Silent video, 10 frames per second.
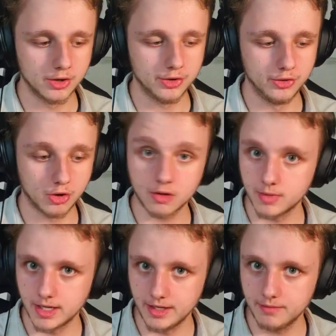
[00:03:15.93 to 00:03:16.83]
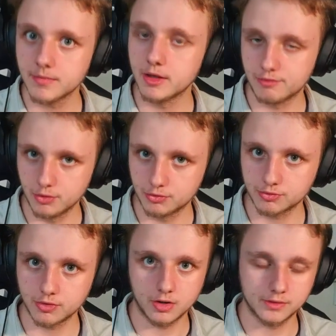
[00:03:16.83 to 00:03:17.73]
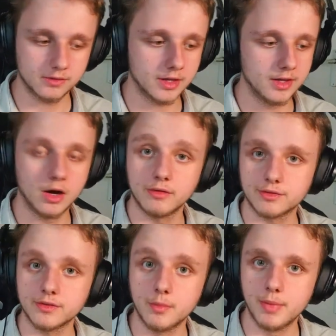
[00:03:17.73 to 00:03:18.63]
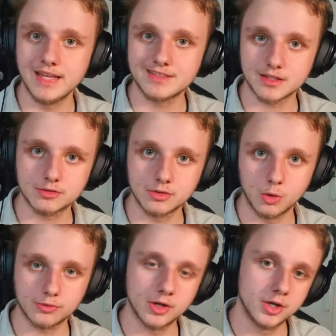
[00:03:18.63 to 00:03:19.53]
Normally, if you start and you have the basic salt,